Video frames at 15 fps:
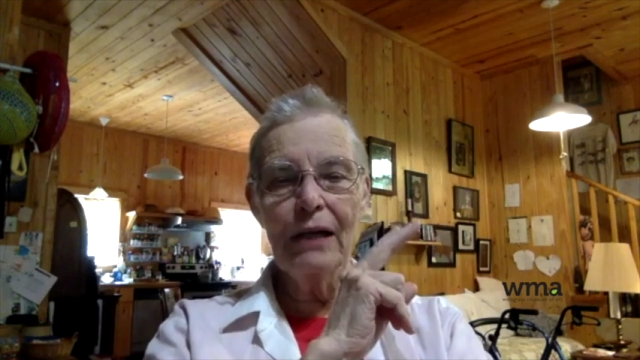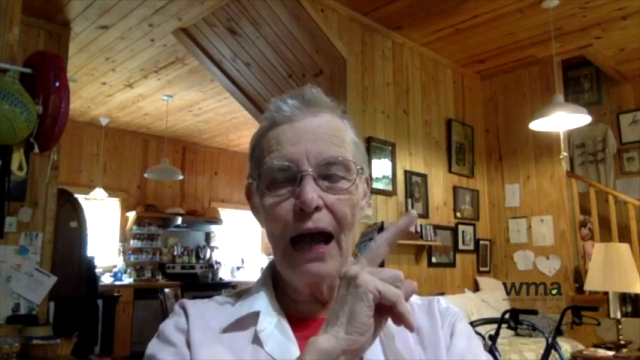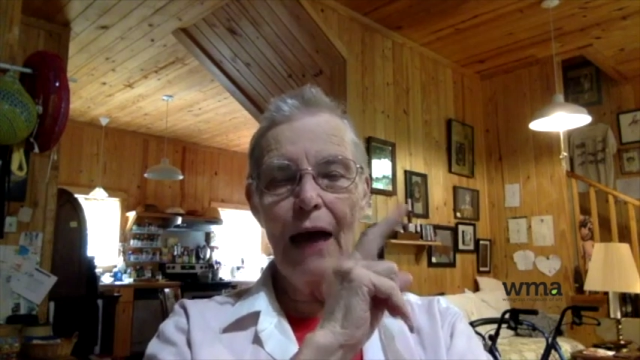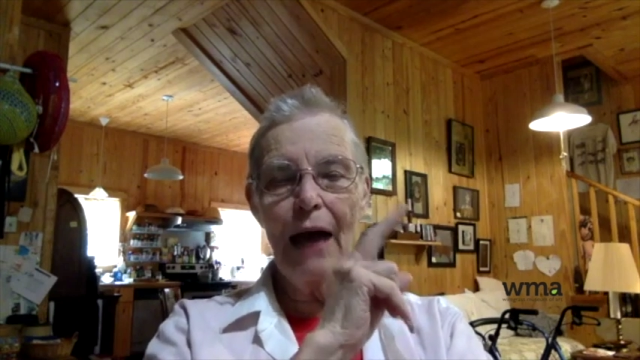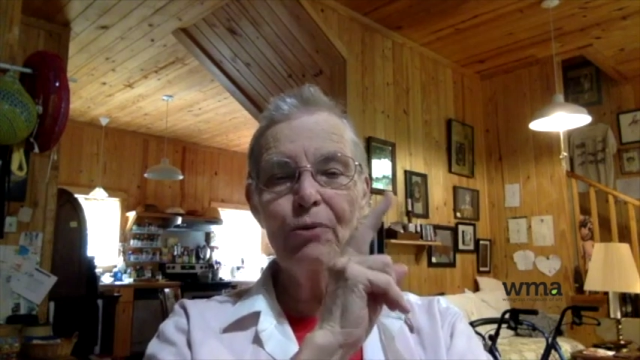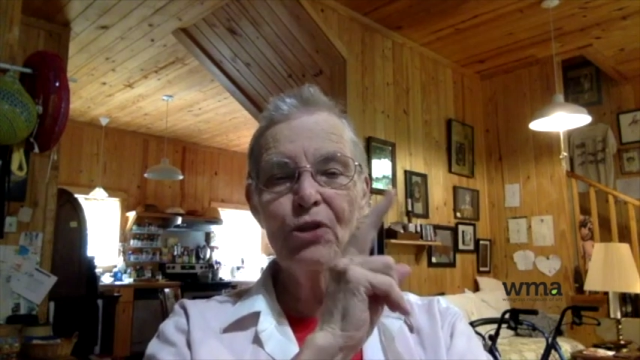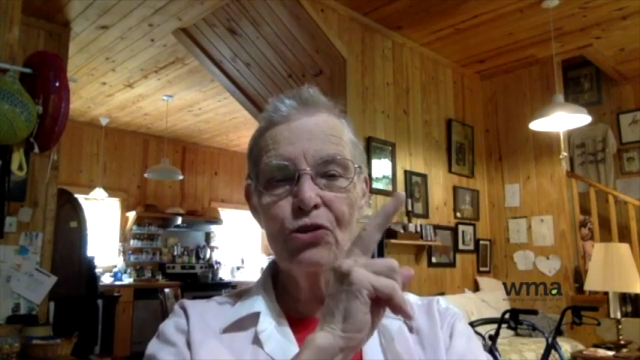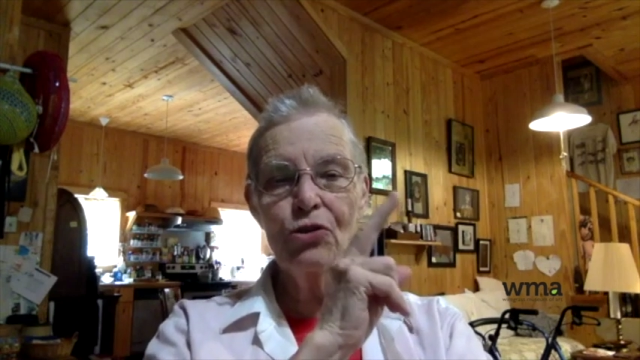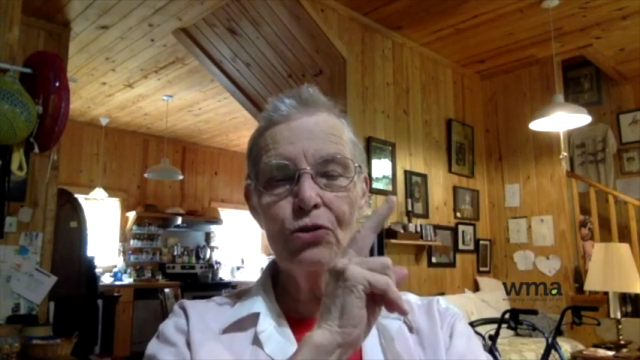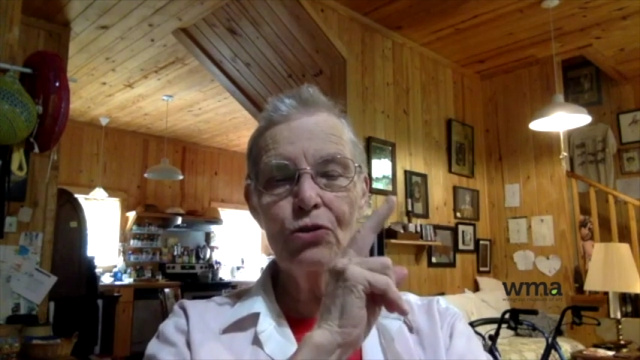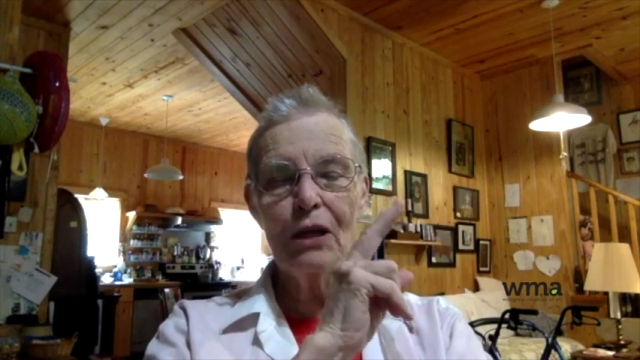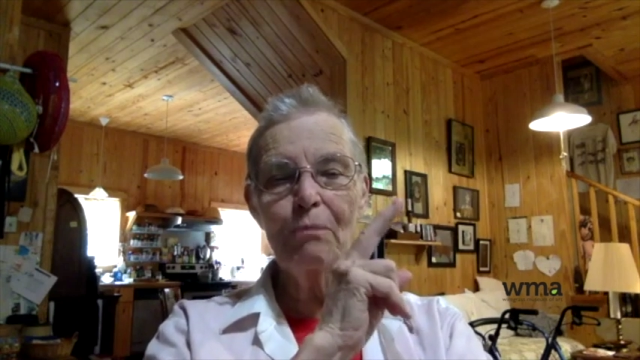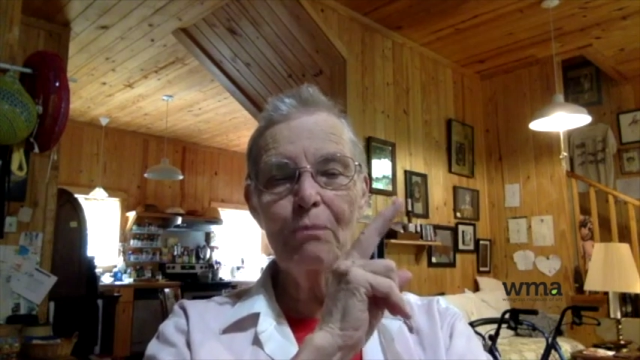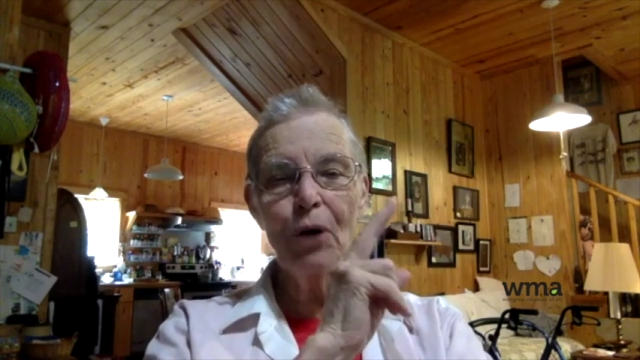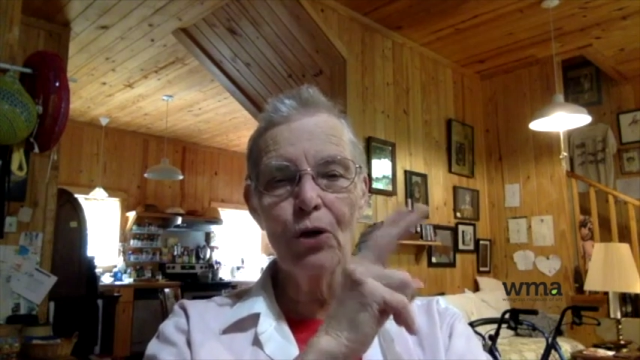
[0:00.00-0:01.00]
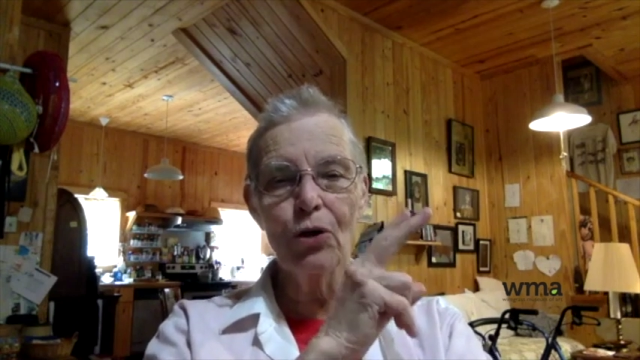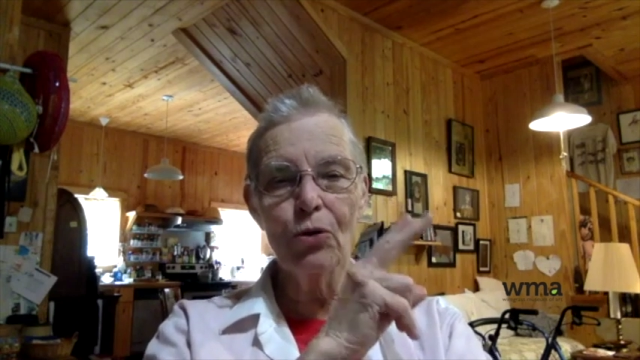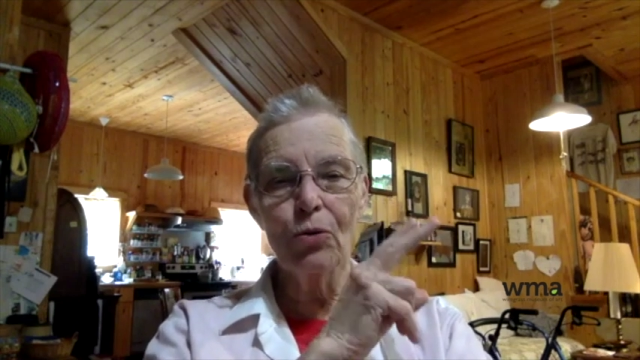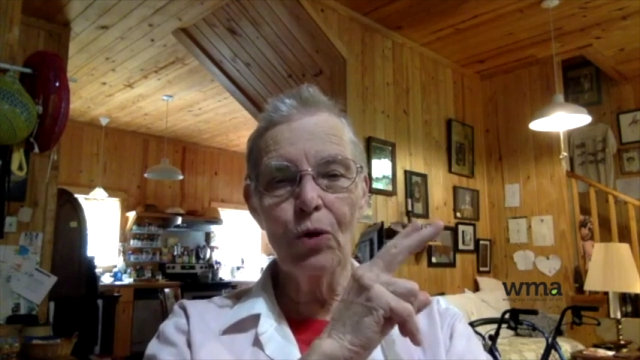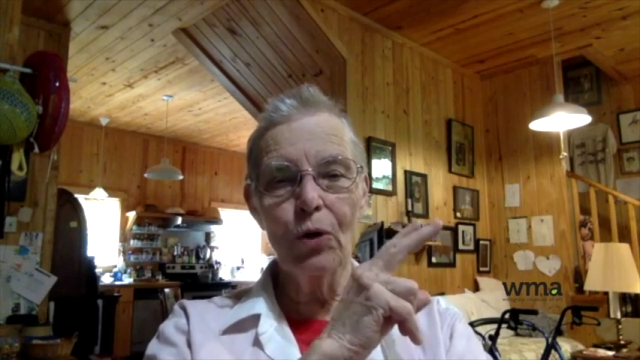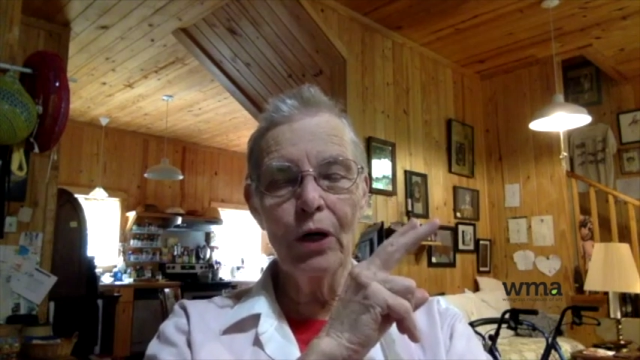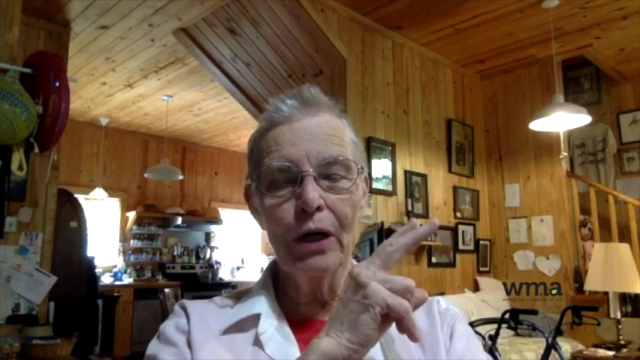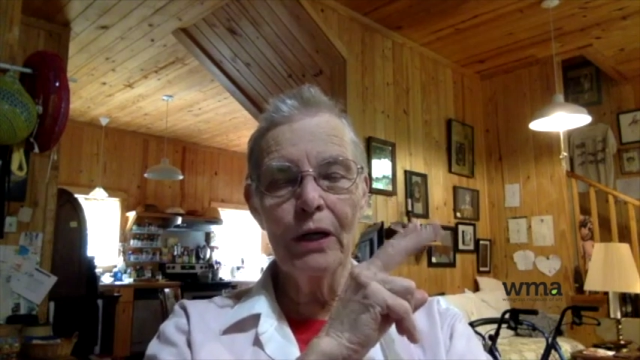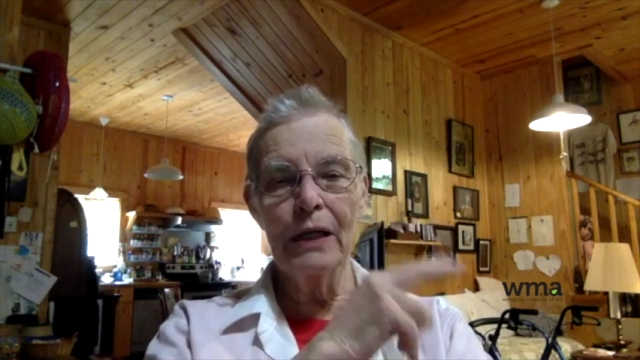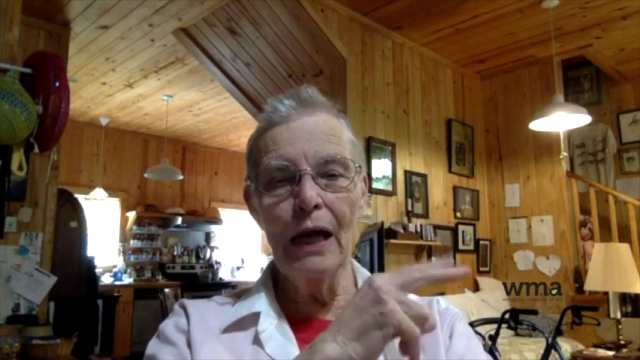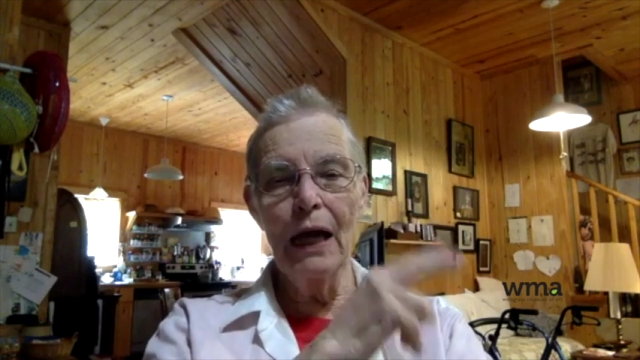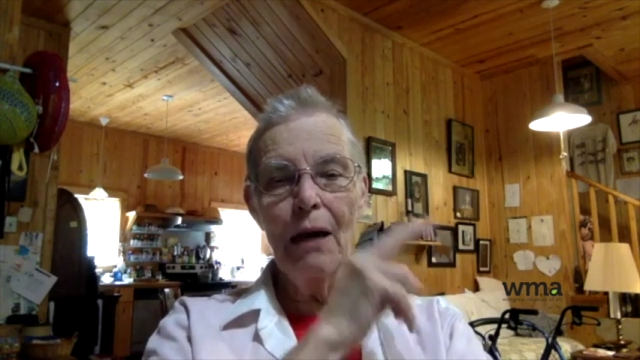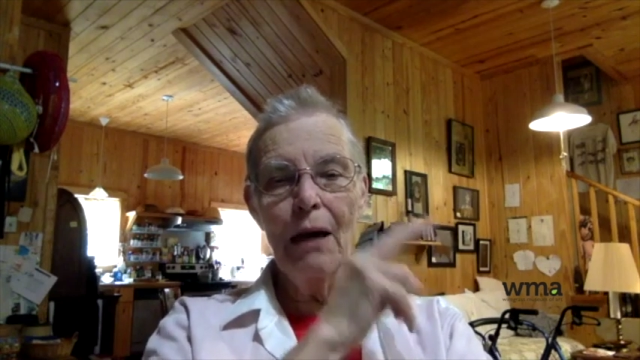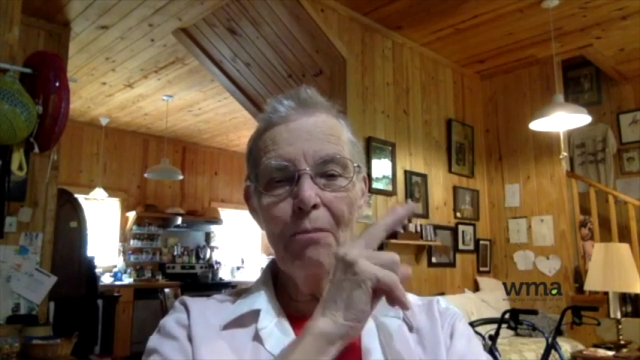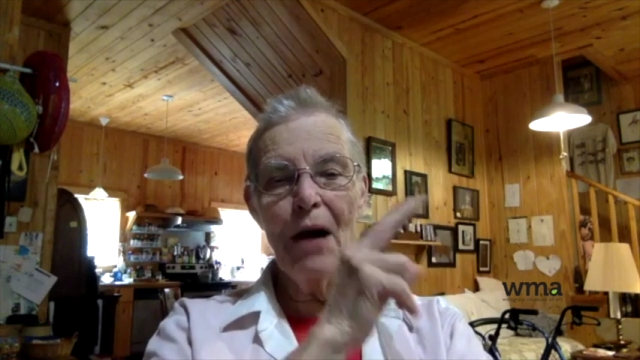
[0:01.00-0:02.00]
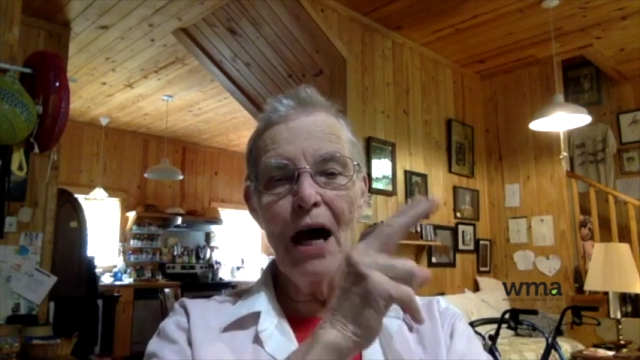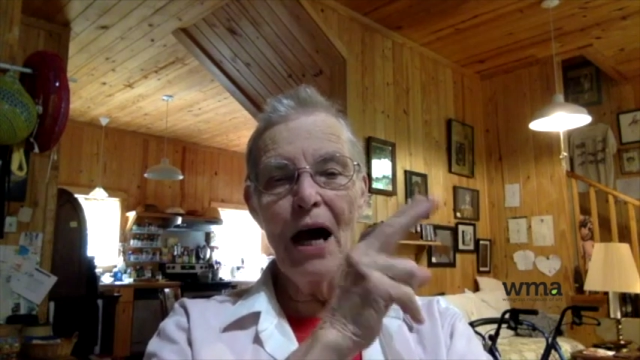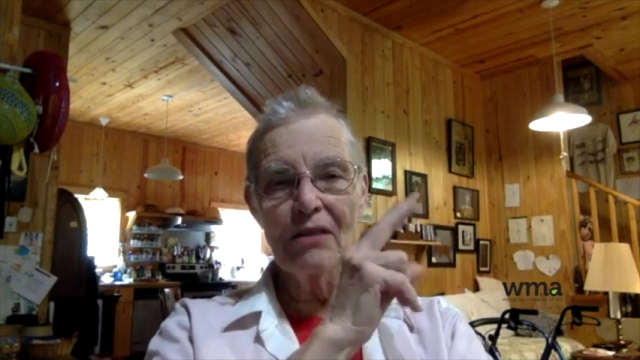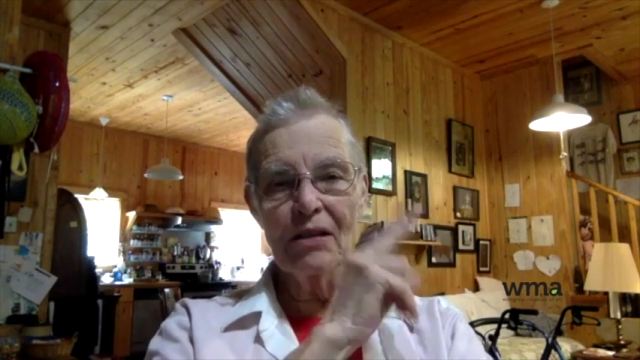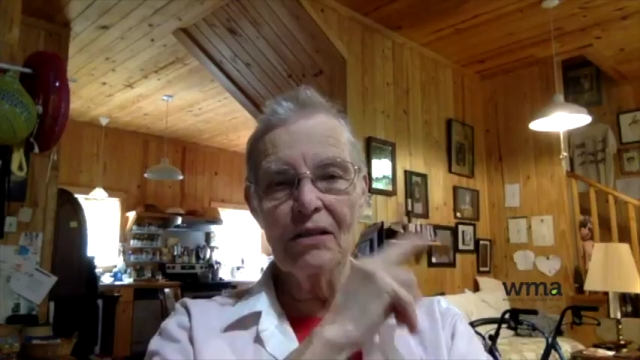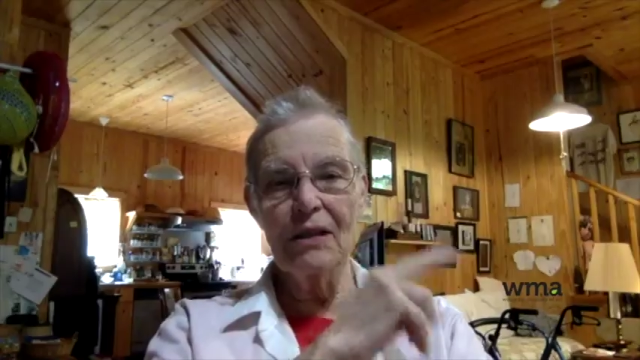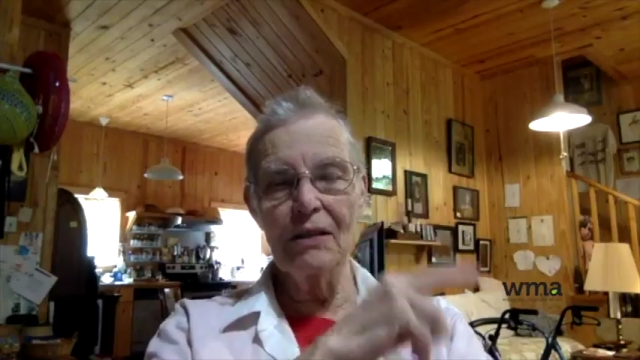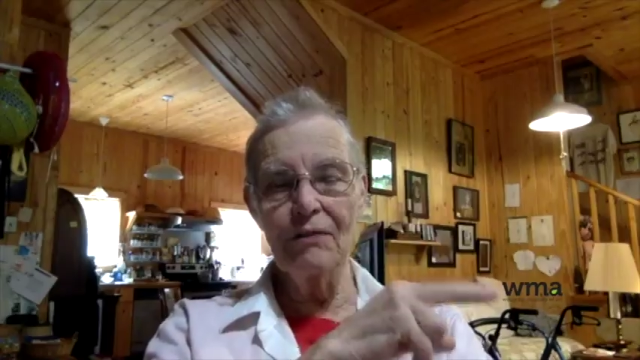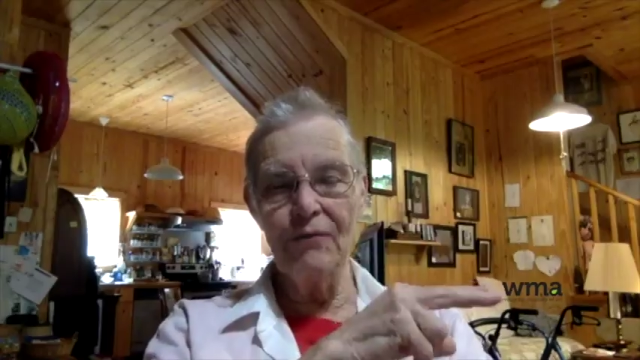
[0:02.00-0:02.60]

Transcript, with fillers: i was using polaroid positive